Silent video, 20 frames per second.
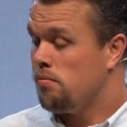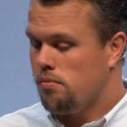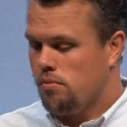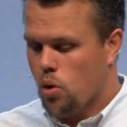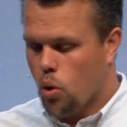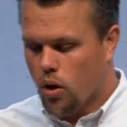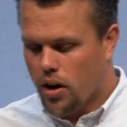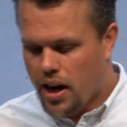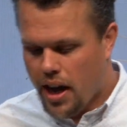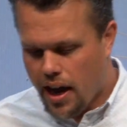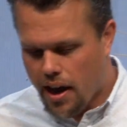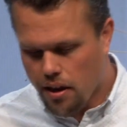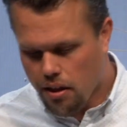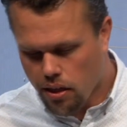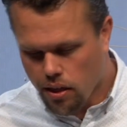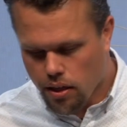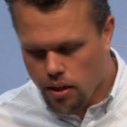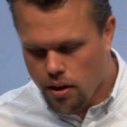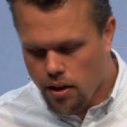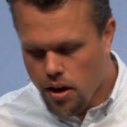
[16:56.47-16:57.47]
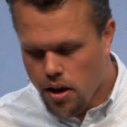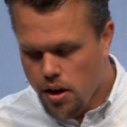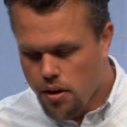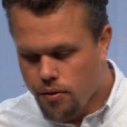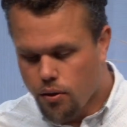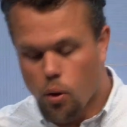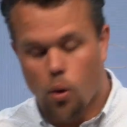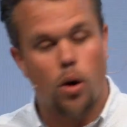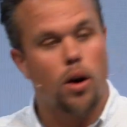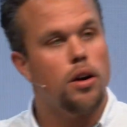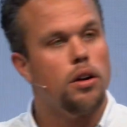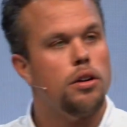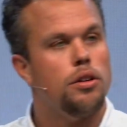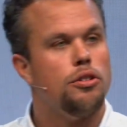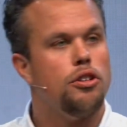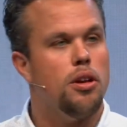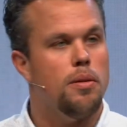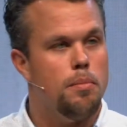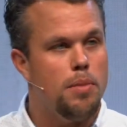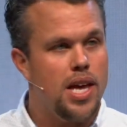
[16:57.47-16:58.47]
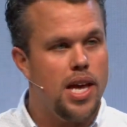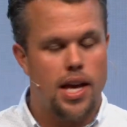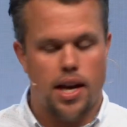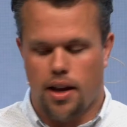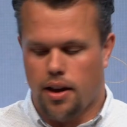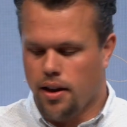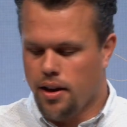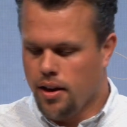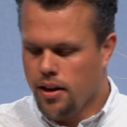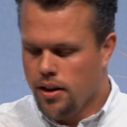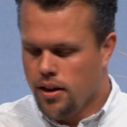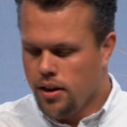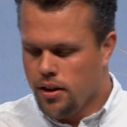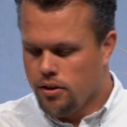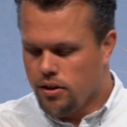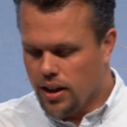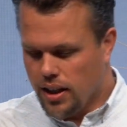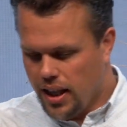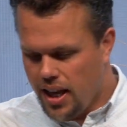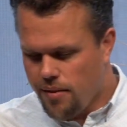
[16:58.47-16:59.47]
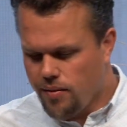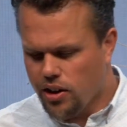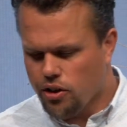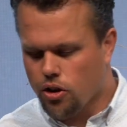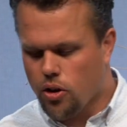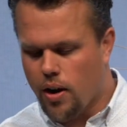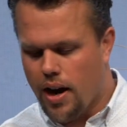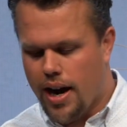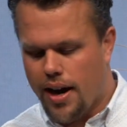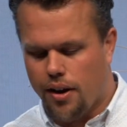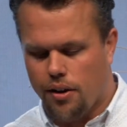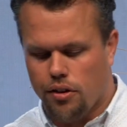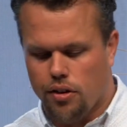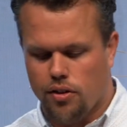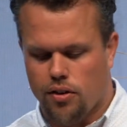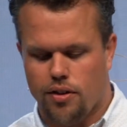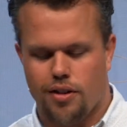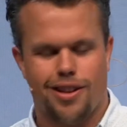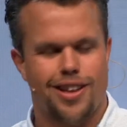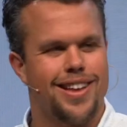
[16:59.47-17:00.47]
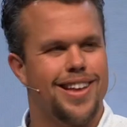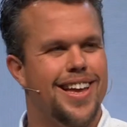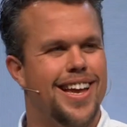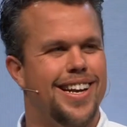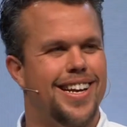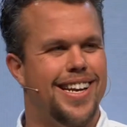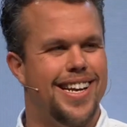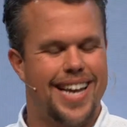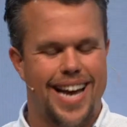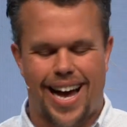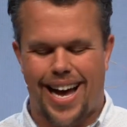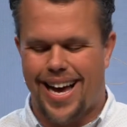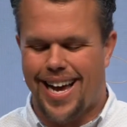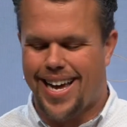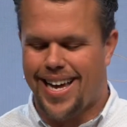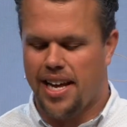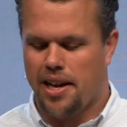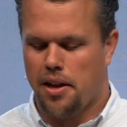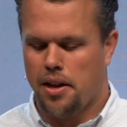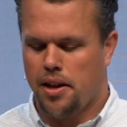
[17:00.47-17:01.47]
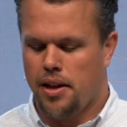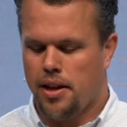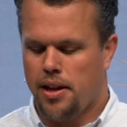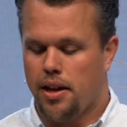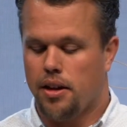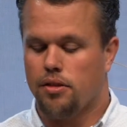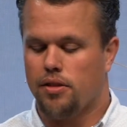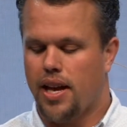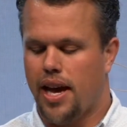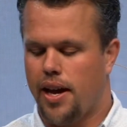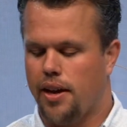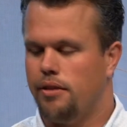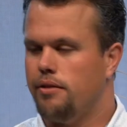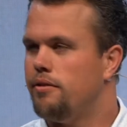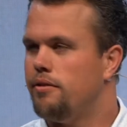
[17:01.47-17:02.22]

or death, for to me, to live is Christ and to die is gain.